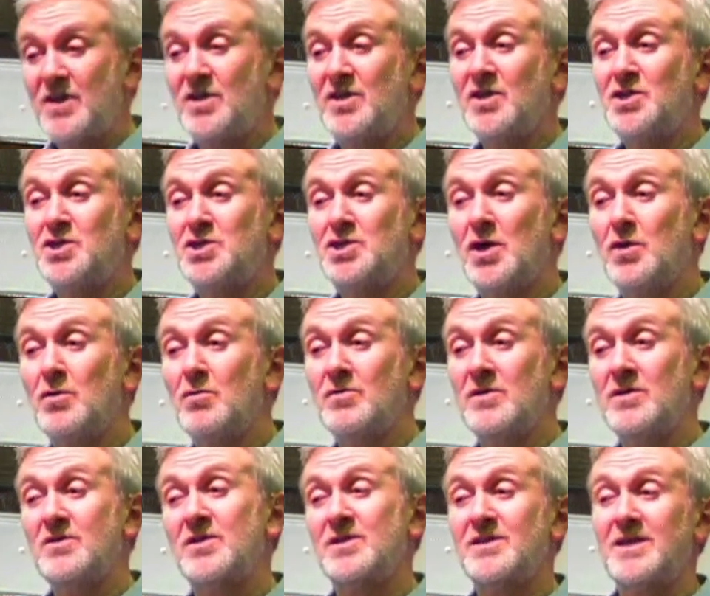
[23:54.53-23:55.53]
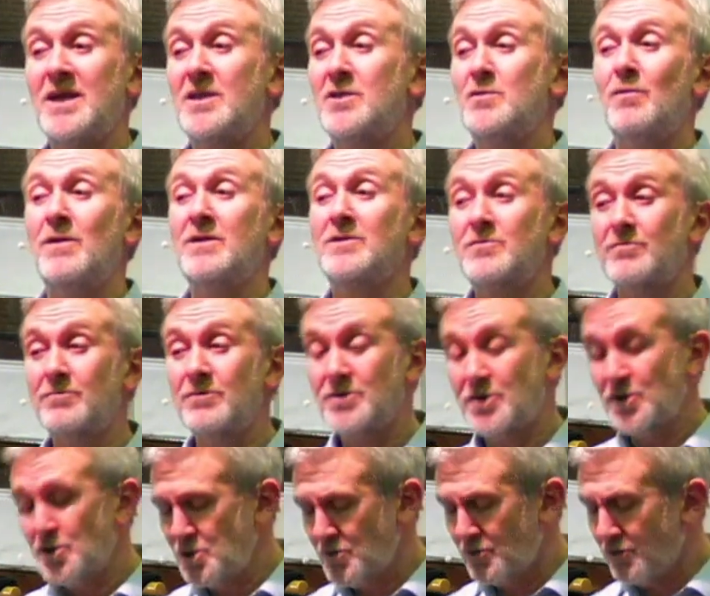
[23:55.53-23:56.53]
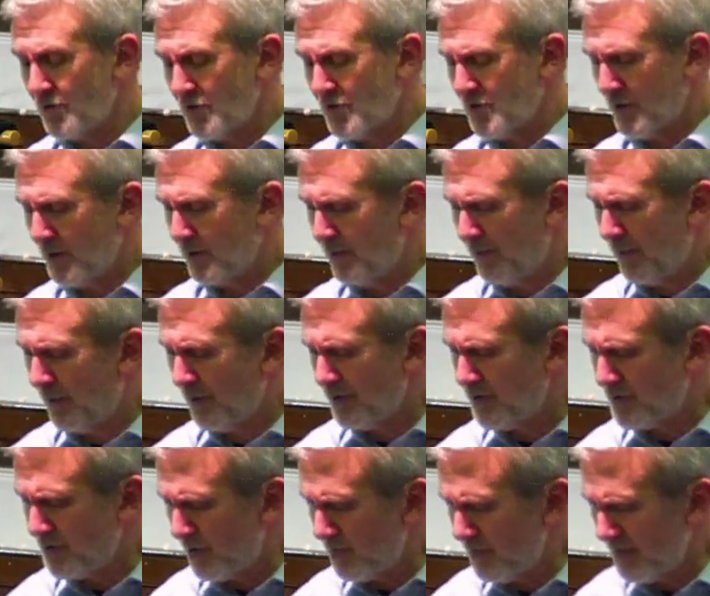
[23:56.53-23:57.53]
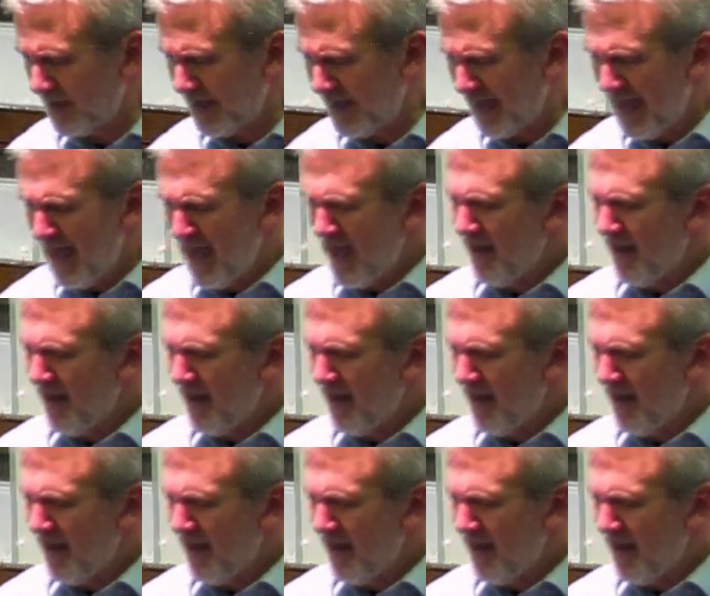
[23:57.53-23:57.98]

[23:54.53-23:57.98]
chose instead to enter into Jerusalem on a donkey and